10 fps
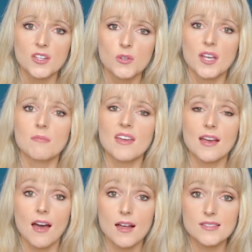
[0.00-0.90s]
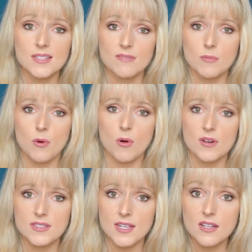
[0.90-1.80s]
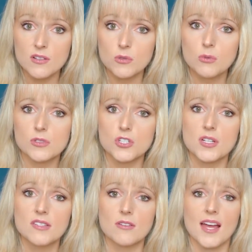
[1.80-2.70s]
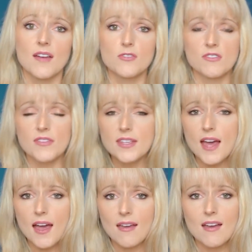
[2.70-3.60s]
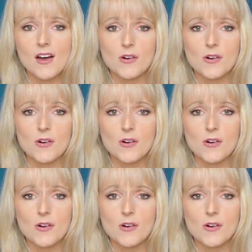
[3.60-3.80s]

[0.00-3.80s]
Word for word: You can make custom reports in Google Sheets or have your VA